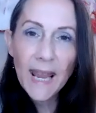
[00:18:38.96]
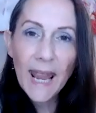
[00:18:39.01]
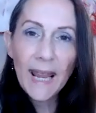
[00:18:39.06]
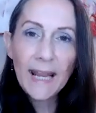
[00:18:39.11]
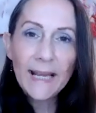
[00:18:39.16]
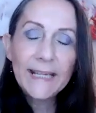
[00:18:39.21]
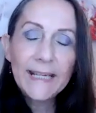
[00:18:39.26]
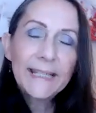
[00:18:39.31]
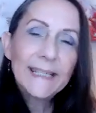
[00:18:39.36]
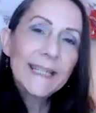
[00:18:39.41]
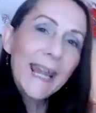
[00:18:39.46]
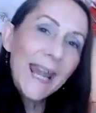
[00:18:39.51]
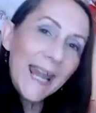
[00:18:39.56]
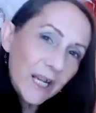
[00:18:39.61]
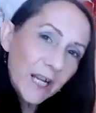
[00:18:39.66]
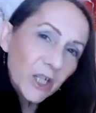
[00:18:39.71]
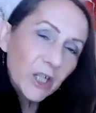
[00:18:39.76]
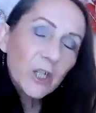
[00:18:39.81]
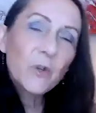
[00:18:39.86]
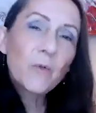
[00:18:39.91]
And it
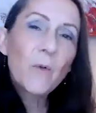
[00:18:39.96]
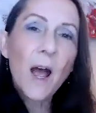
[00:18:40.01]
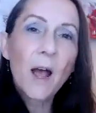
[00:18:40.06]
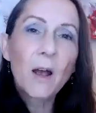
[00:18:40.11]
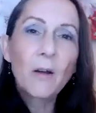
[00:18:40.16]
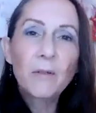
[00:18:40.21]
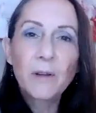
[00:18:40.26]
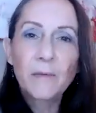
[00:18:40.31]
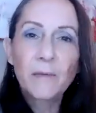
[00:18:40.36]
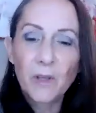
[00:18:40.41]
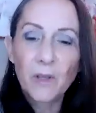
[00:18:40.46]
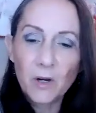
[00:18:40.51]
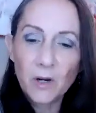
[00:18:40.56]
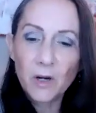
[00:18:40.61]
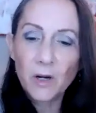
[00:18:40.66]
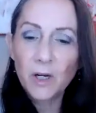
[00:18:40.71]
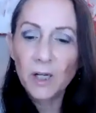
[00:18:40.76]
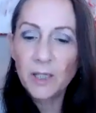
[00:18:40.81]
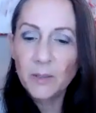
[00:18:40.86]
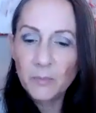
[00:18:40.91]
takes you out of the
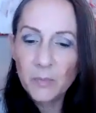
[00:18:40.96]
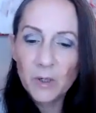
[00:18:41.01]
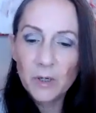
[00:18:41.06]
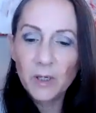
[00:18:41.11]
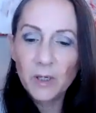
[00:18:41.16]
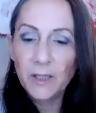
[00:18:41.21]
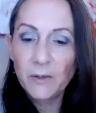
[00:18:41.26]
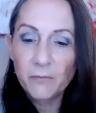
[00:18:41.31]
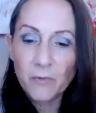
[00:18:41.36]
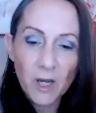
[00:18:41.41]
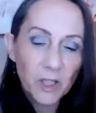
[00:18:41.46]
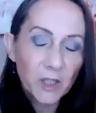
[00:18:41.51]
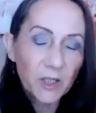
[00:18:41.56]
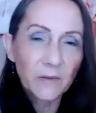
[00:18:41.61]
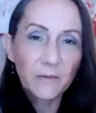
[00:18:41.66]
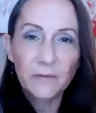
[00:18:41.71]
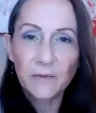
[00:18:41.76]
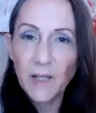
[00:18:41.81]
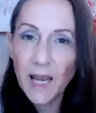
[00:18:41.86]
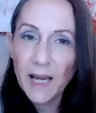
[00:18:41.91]
hurly-burly rush
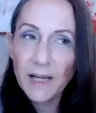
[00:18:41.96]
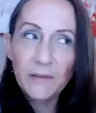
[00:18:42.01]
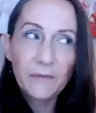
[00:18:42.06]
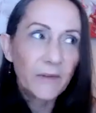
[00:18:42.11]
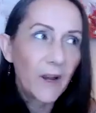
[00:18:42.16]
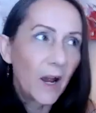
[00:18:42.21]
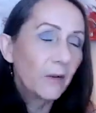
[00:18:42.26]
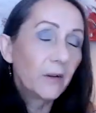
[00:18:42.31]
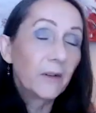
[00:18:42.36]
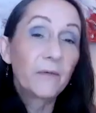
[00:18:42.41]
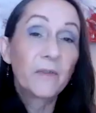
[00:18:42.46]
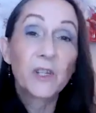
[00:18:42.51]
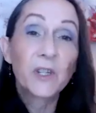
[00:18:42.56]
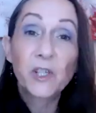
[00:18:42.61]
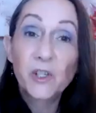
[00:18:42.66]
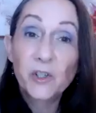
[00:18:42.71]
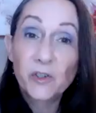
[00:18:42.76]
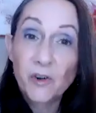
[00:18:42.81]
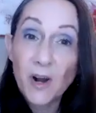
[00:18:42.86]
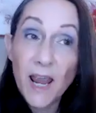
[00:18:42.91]
of life, out of the
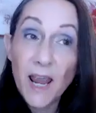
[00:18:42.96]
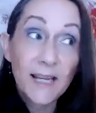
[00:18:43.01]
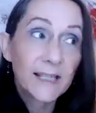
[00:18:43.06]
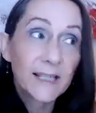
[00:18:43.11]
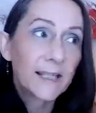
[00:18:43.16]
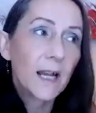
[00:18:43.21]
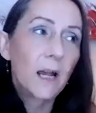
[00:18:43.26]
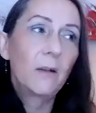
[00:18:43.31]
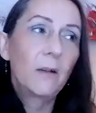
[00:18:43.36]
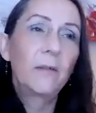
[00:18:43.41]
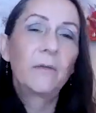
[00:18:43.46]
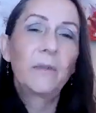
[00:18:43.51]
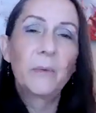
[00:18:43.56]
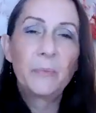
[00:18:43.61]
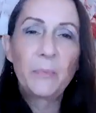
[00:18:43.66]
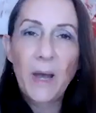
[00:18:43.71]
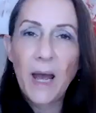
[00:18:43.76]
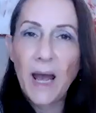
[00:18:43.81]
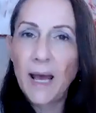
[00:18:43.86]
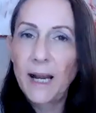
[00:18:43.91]
stress, out of the
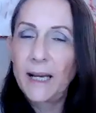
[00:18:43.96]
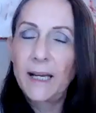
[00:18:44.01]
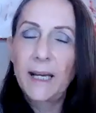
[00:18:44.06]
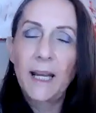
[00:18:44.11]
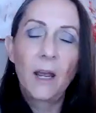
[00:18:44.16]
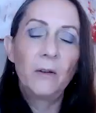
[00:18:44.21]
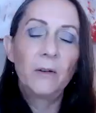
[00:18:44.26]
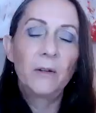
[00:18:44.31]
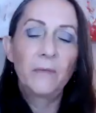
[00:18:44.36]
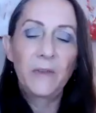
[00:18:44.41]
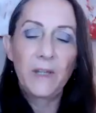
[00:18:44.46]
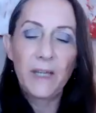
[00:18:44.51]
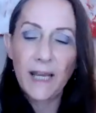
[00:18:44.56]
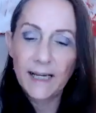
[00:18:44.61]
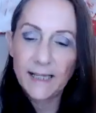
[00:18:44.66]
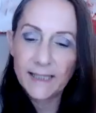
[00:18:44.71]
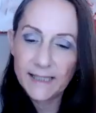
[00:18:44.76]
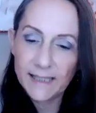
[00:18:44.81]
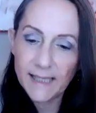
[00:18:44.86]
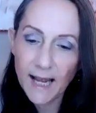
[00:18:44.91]
panic, out of the
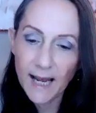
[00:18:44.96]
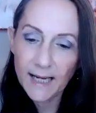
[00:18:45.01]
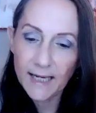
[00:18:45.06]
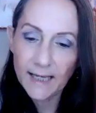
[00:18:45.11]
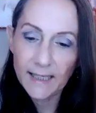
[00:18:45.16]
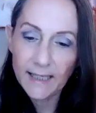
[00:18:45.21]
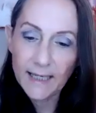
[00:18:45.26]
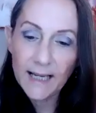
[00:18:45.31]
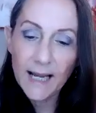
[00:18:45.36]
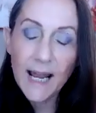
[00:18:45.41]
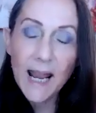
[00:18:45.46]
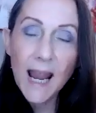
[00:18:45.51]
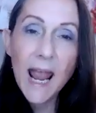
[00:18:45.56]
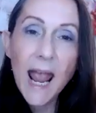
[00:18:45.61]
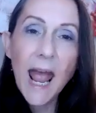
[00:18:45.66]
anxiety,